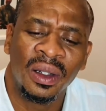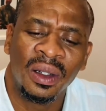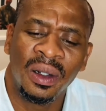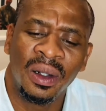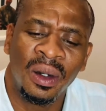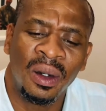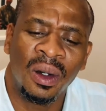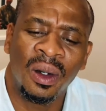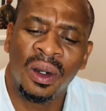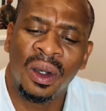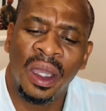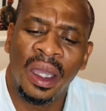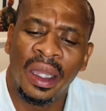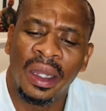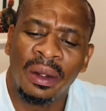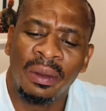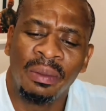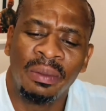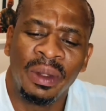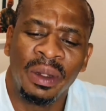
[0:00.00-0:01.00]
or
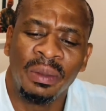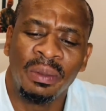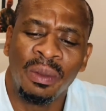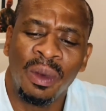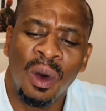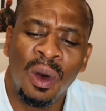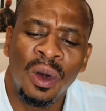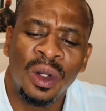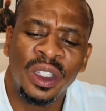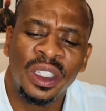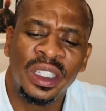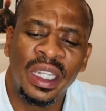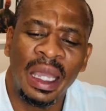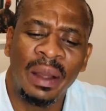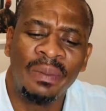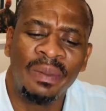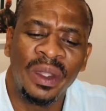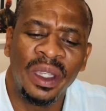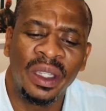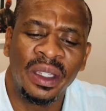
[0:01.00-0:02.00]
can be more
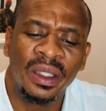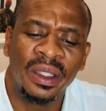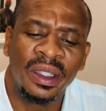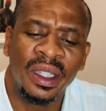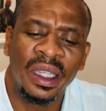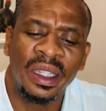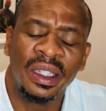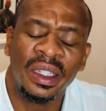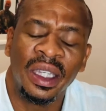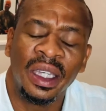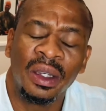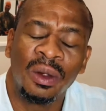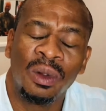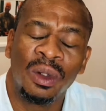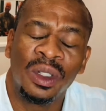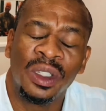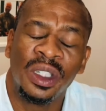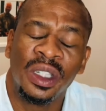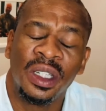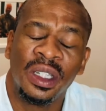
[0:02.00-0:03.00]
damning than they
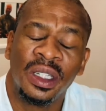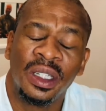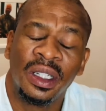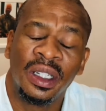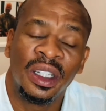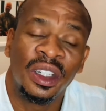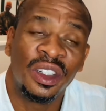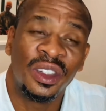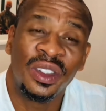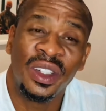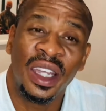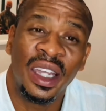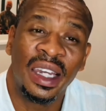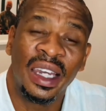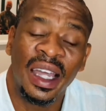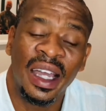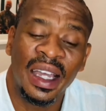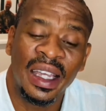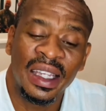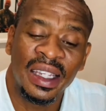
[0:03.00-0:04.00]
could
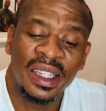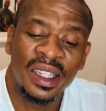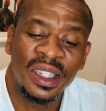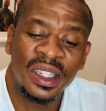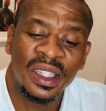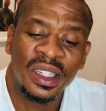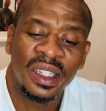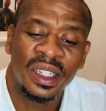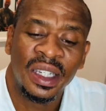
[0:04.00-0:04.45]
realize.